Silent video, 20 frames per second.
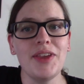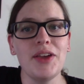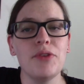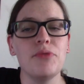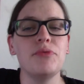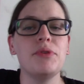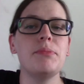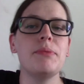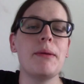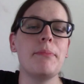
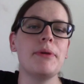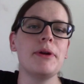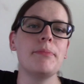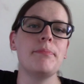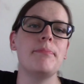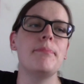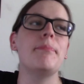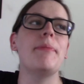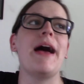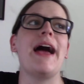remember
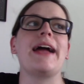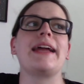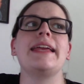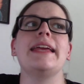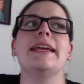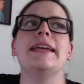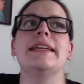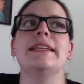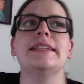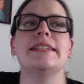back
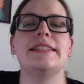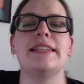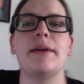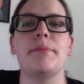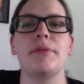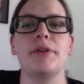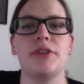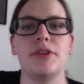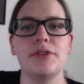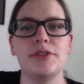in
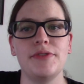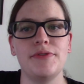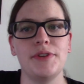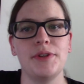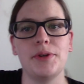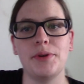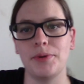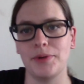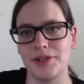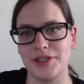December, those of
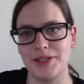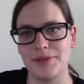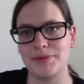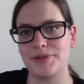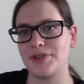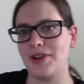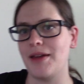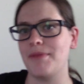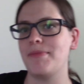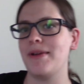you who were
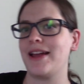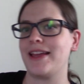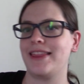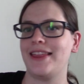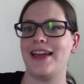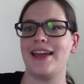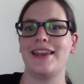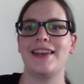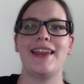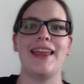subscribed back
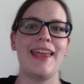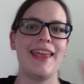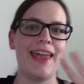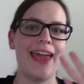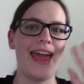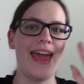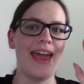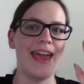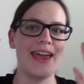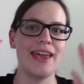then,
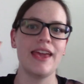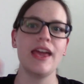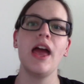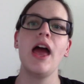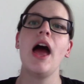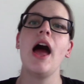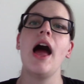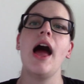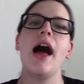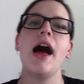hey,
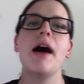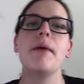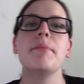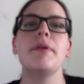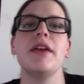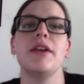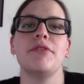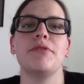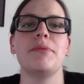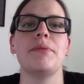
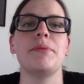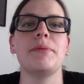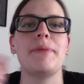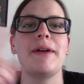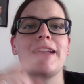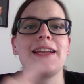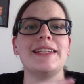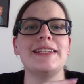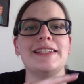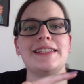um, remember
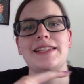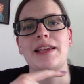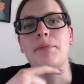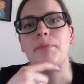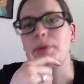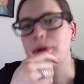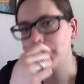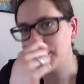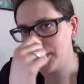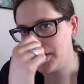back in
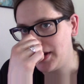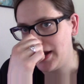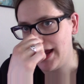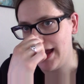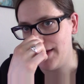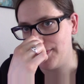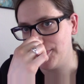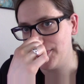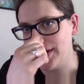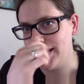December
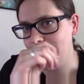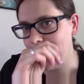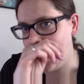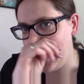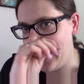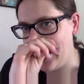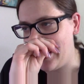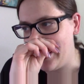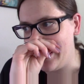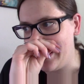when
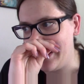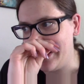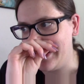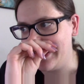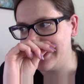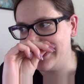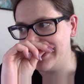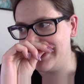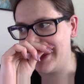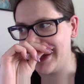
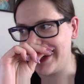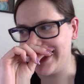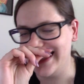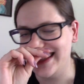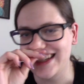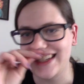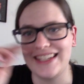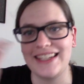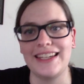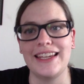I like
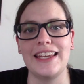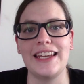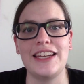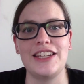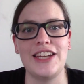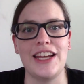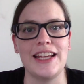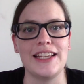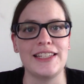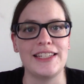didn't get a
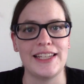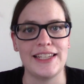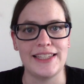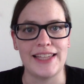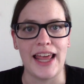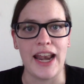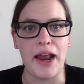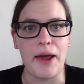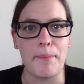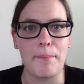chance to
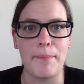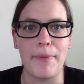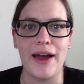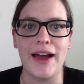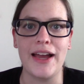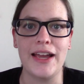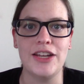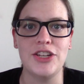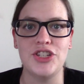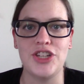set up
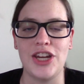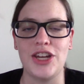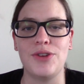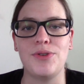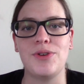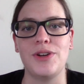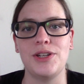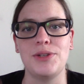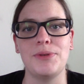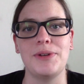my
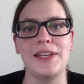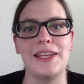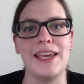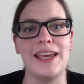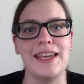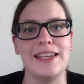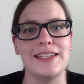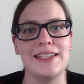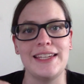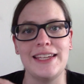January
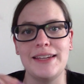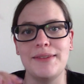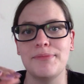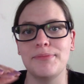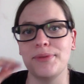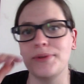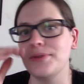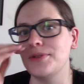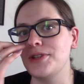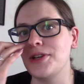2018
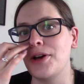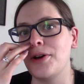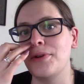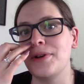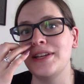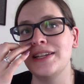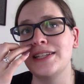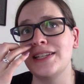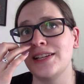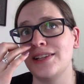Bujo
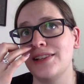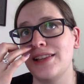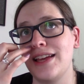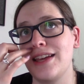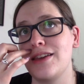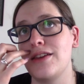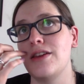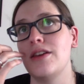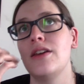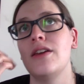until
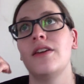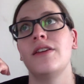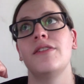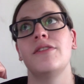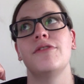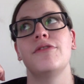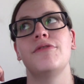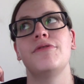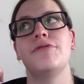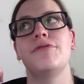like
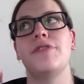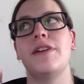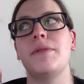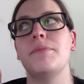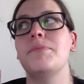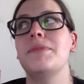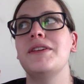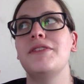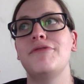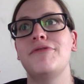fe
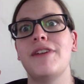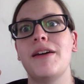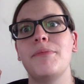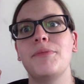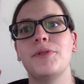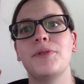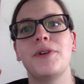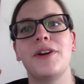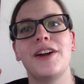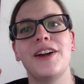mid
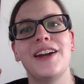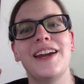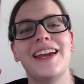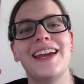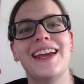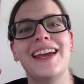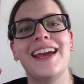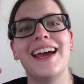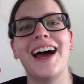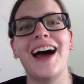
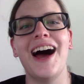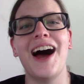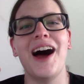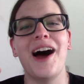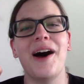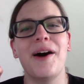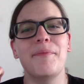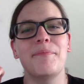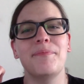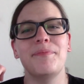February.
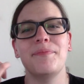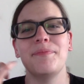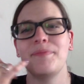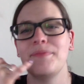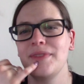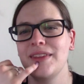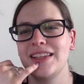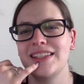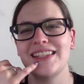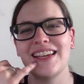Um,
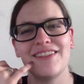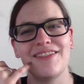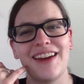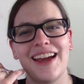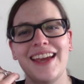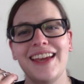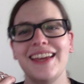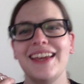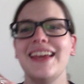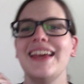is that
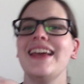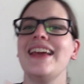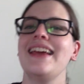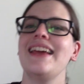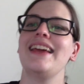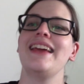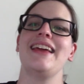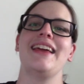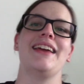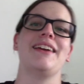right?
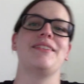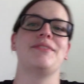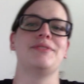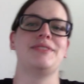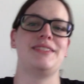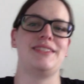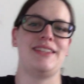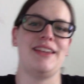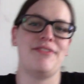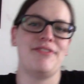It
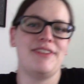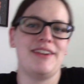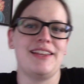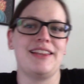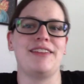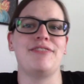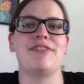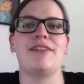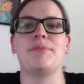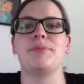was
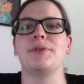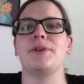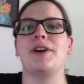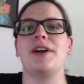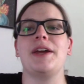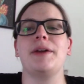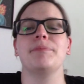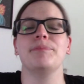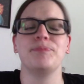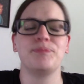definitely
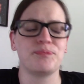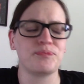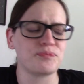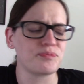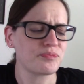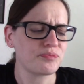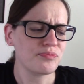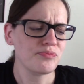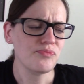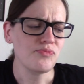February.
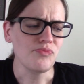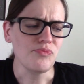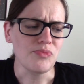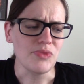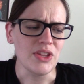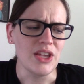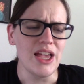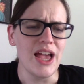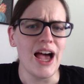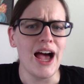
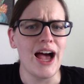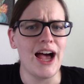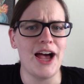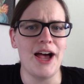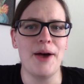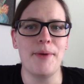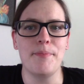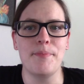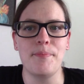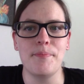
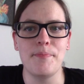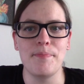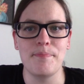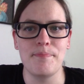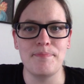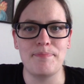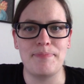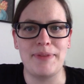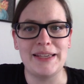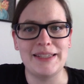Um,
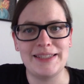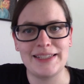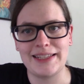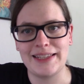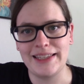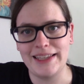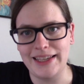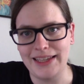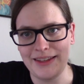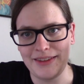
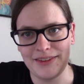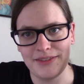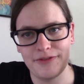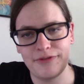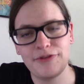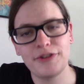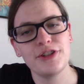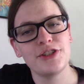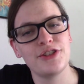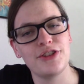basically,
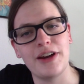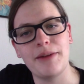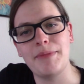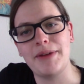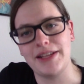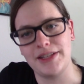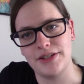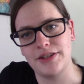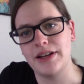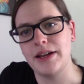first
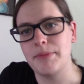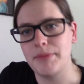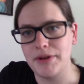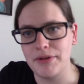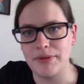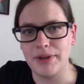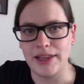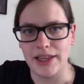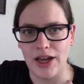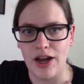trimester hit me
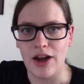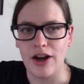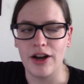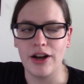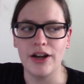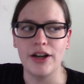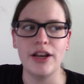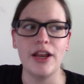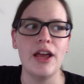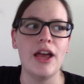really
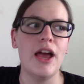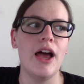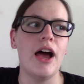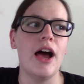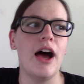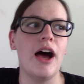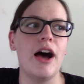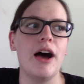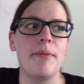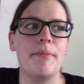hard
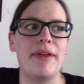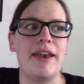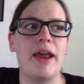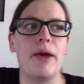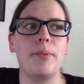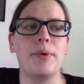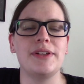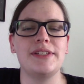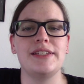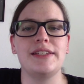um, and I
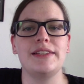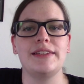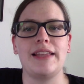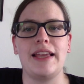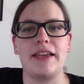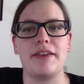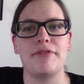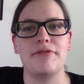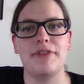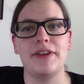wasn't
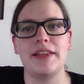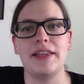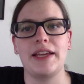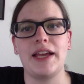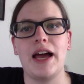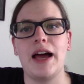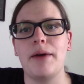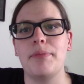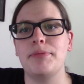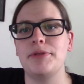like feeling
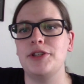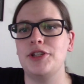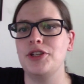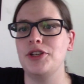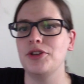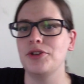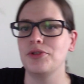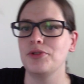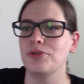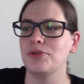up
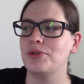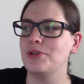to